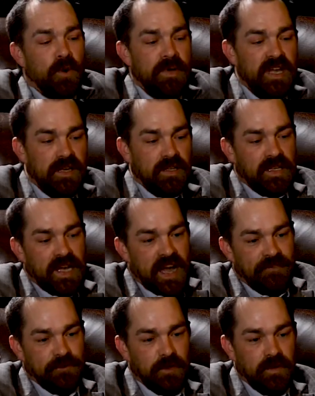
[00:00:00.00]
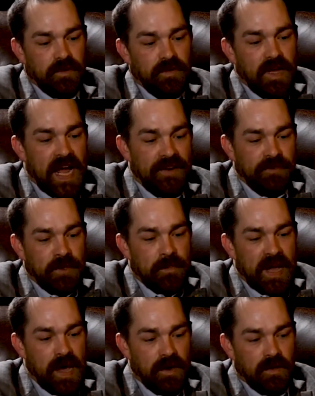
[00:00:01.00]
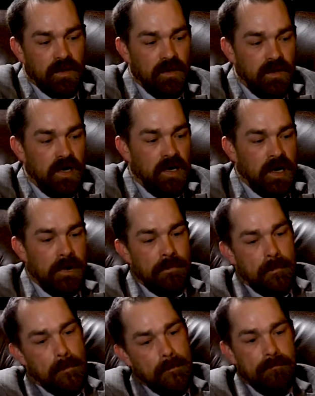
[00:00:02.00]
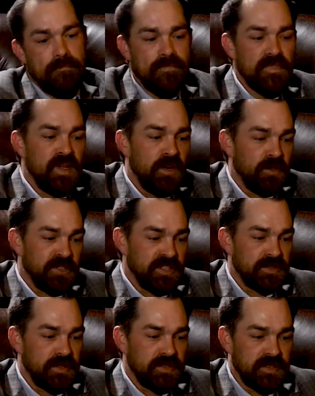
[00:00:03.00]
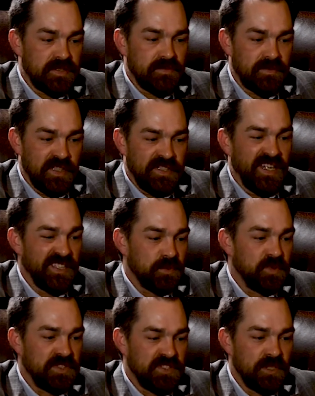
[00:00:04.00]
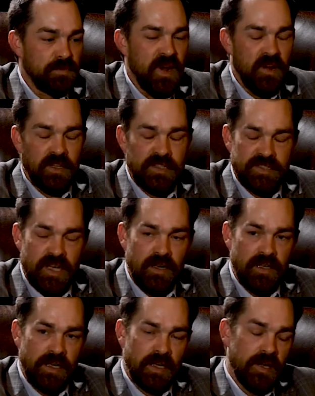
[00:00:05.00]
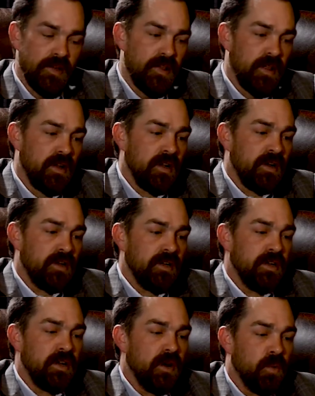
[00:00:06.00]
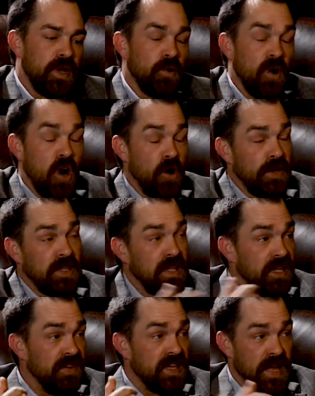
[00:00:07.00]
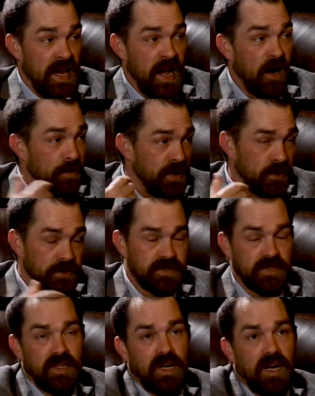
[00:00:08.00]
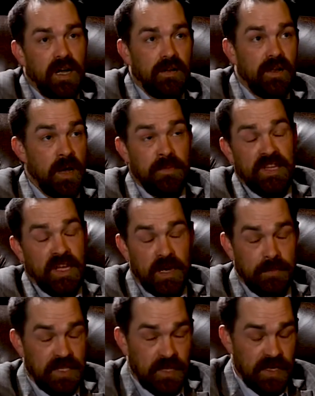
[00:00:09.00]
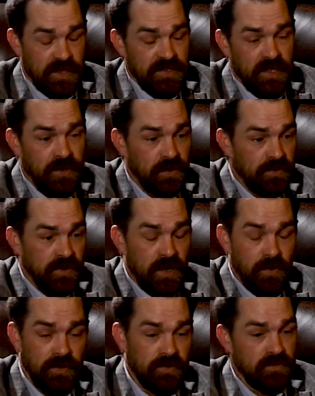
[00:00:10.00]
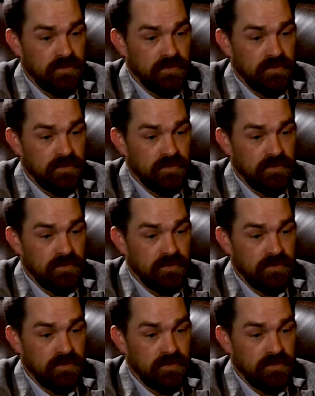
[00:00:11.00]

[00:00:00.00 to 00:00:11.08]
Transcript: immediately after the battle, you know, just as the dust was just barely settling, you know, we were already leaving that outpost. I mean, the enemy, like I said, they were